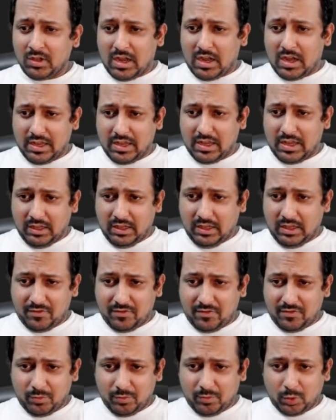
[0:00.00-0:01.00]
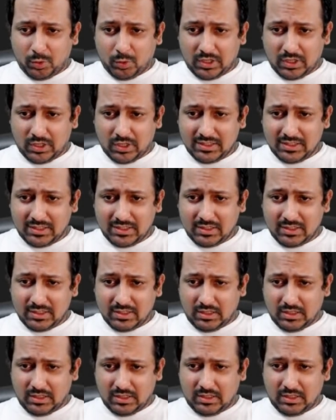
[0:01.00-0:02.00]
I have imported
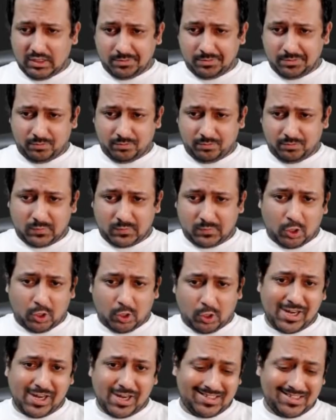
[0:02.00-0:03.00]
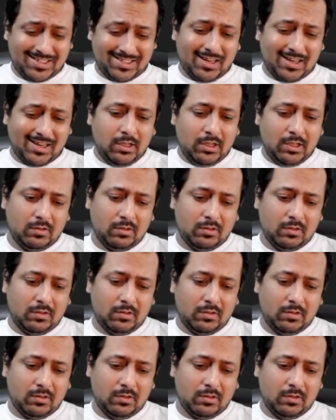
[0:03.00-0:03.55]
Torch XLA.